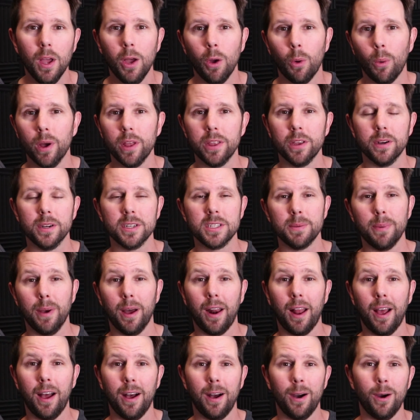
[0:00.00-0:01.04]
whether it's about
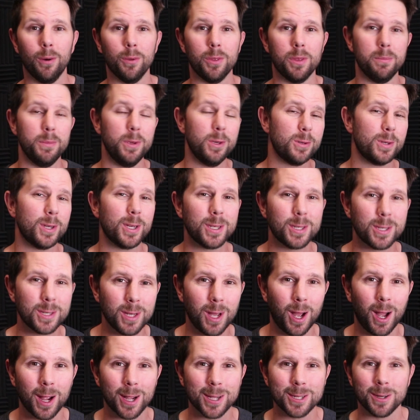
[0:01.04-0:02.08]
how the music
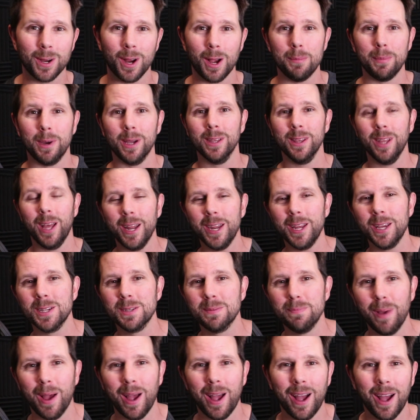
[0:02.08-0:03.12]
sucks or how my lighting's
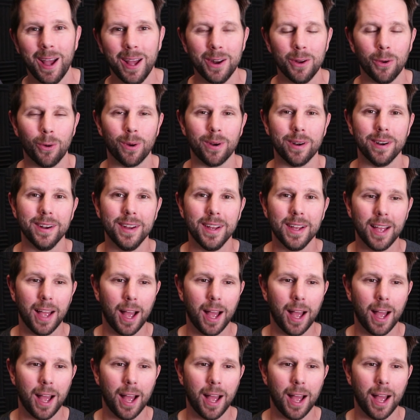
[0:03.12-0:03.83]
bad or